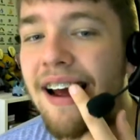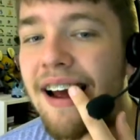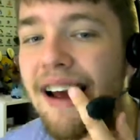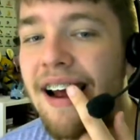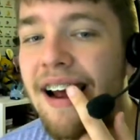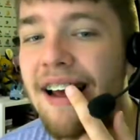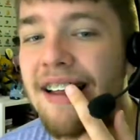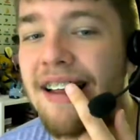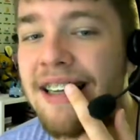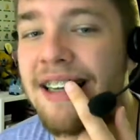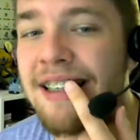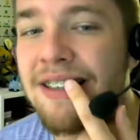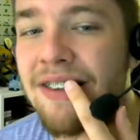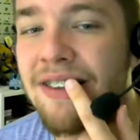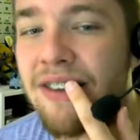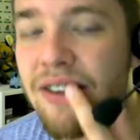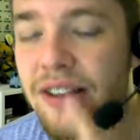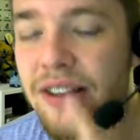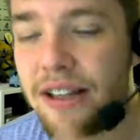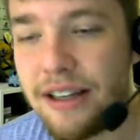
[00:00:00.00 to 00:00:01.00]
and this
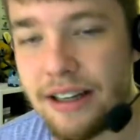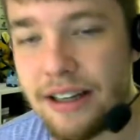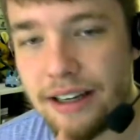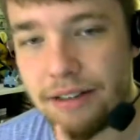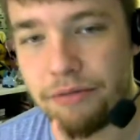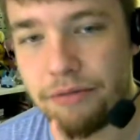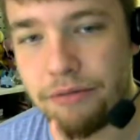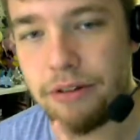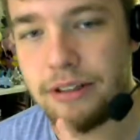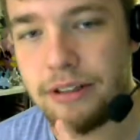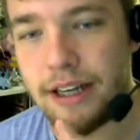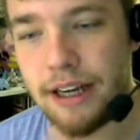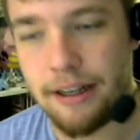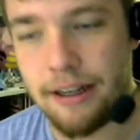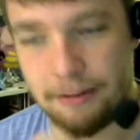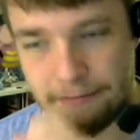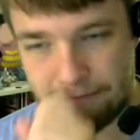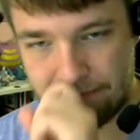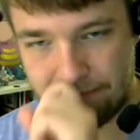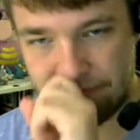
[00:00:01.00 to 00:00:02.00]
tooth can rotate
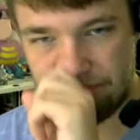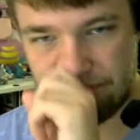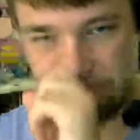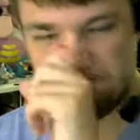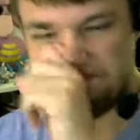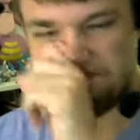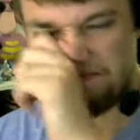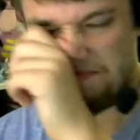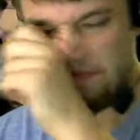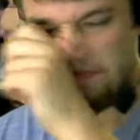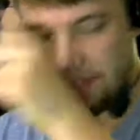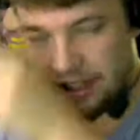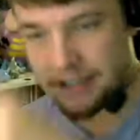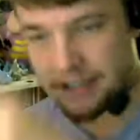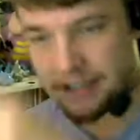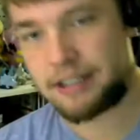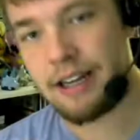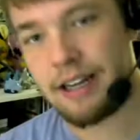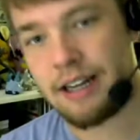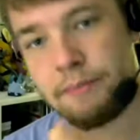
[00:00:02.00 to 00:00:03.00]
because
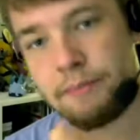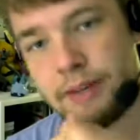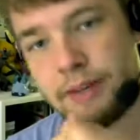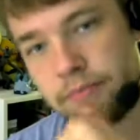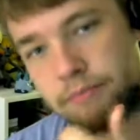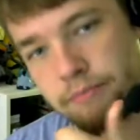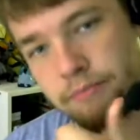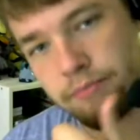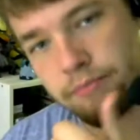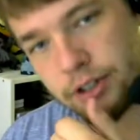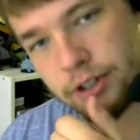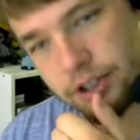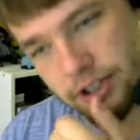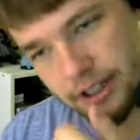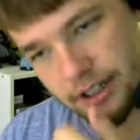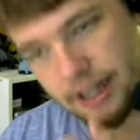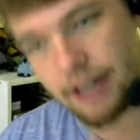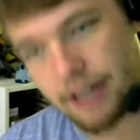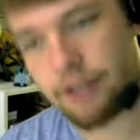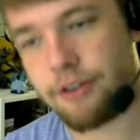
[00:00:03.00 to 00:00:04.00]
it's not being pushed
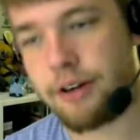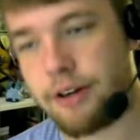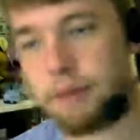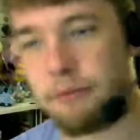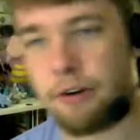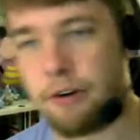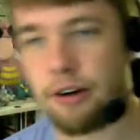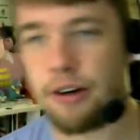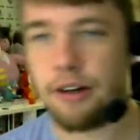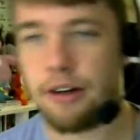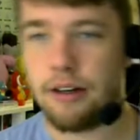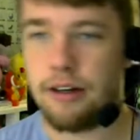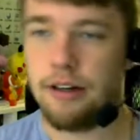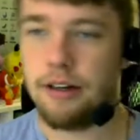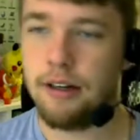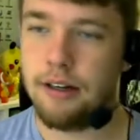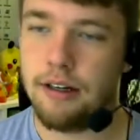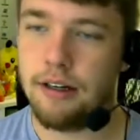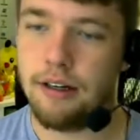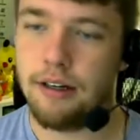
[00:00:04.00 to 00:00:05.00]
together anymore.
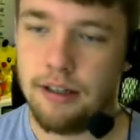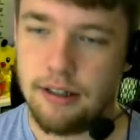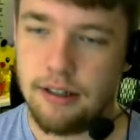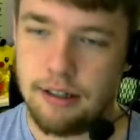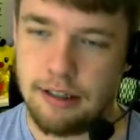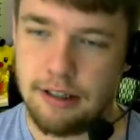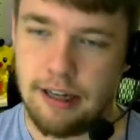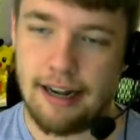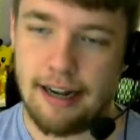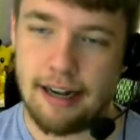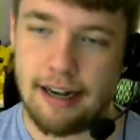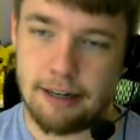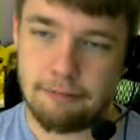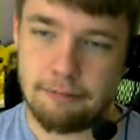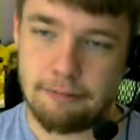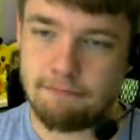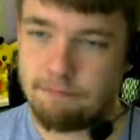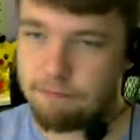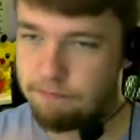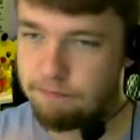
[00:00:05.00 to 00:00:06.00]
And
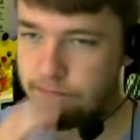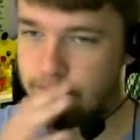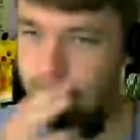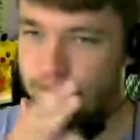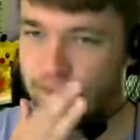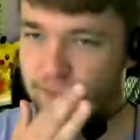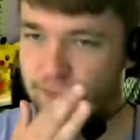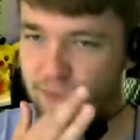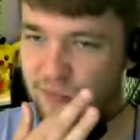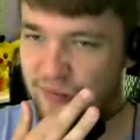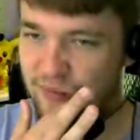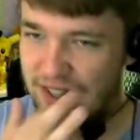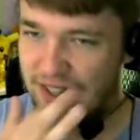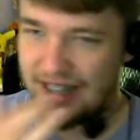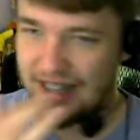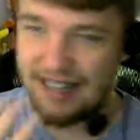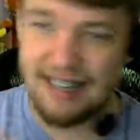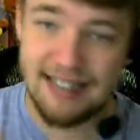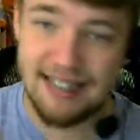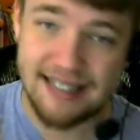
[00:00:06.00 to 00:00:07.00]

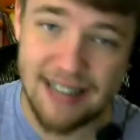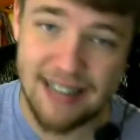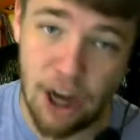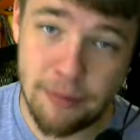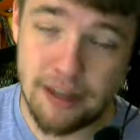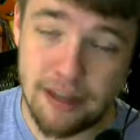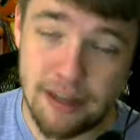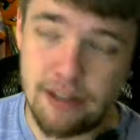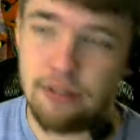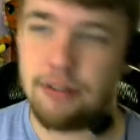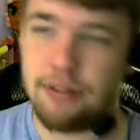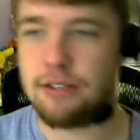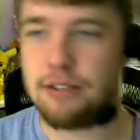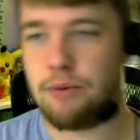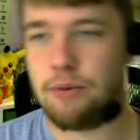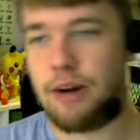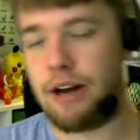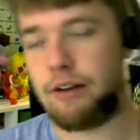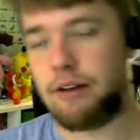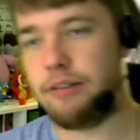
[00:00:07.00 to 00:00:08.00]
they didn't tell me to do this.
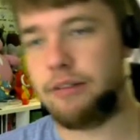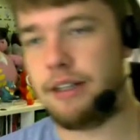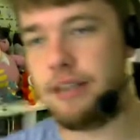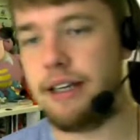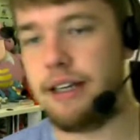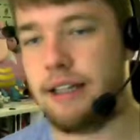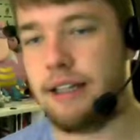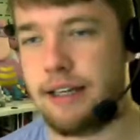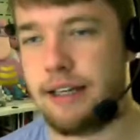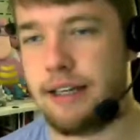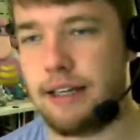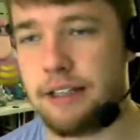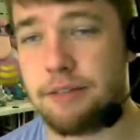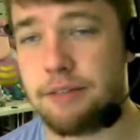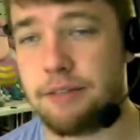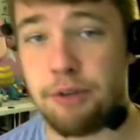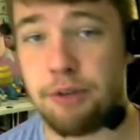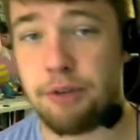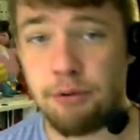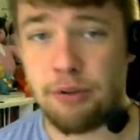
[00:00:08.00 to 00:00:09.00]
Wow, Lickilicky is
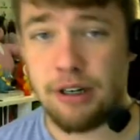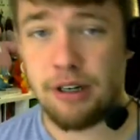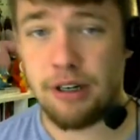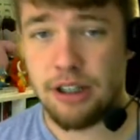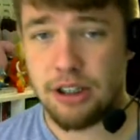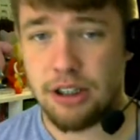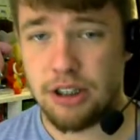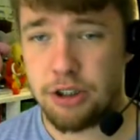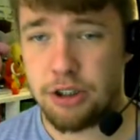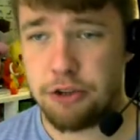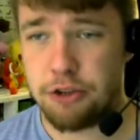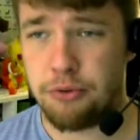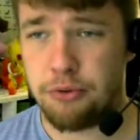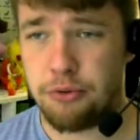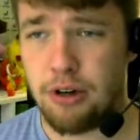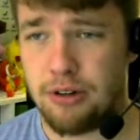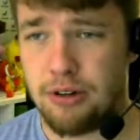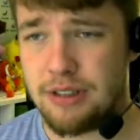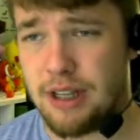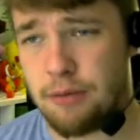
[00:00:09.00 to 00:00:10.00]
immune to
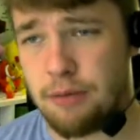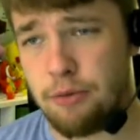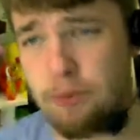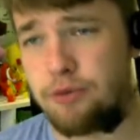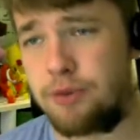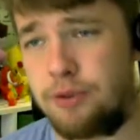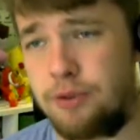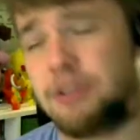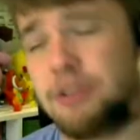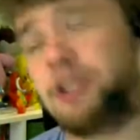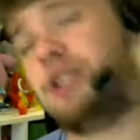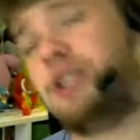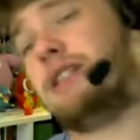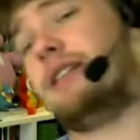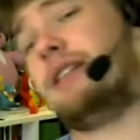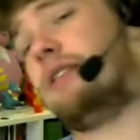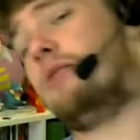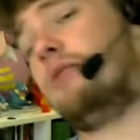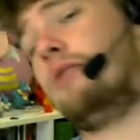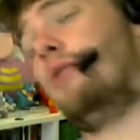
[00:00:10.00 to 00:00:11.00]
ghost type moves, It means it's
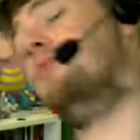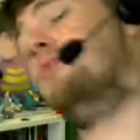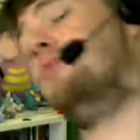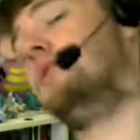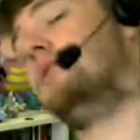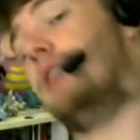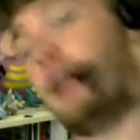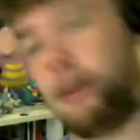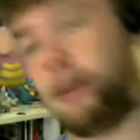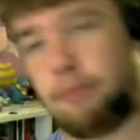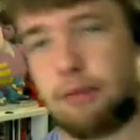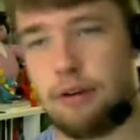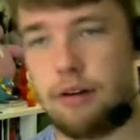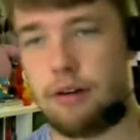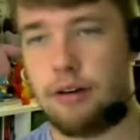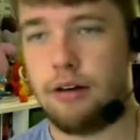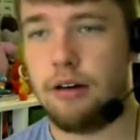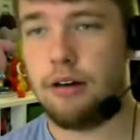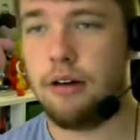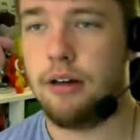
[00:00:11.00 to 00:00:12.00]
a normal type
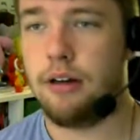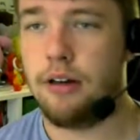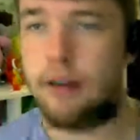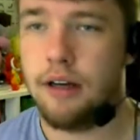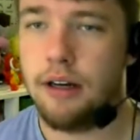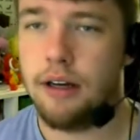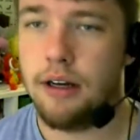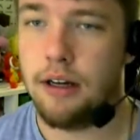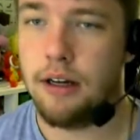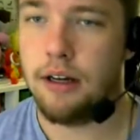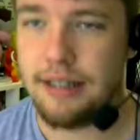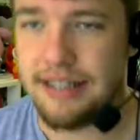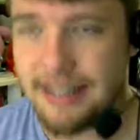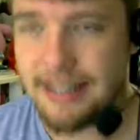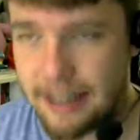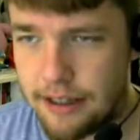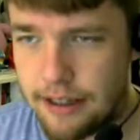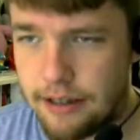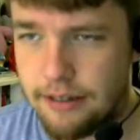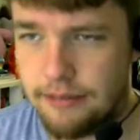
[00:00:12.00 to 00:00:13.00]

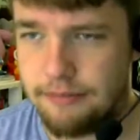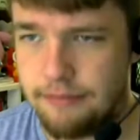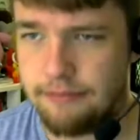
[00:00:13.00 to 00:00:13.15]
still.